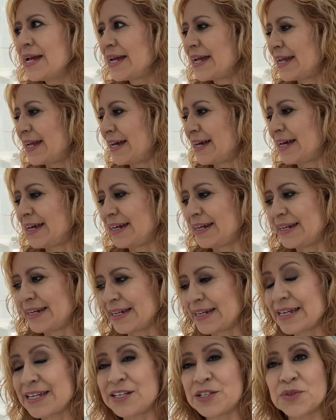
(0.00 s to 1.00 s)
and
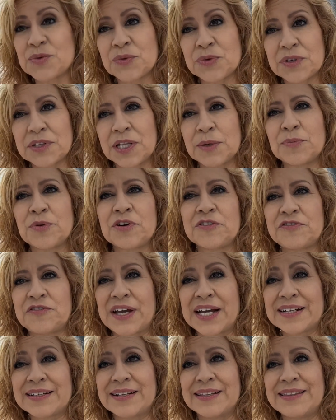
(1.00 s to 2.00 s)
he's really
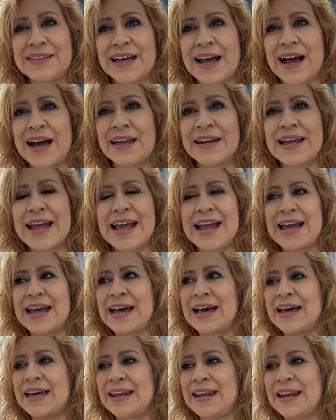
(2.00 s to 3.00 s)
perfected that,
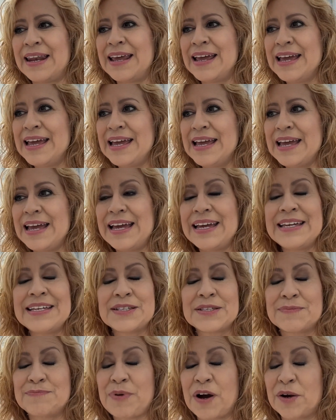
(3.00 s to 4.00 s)
and
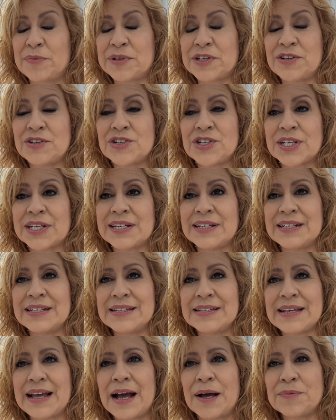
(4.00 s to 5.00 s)
his barbecue chicken
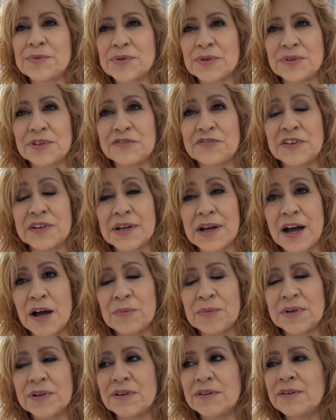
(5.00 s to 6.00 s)
is absolutely
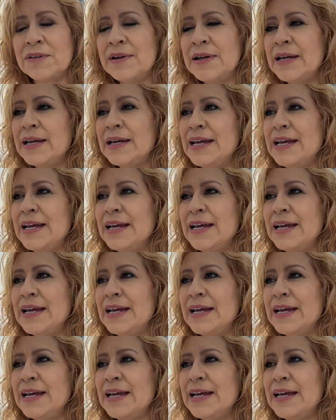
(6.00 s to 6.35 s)
phenomenal.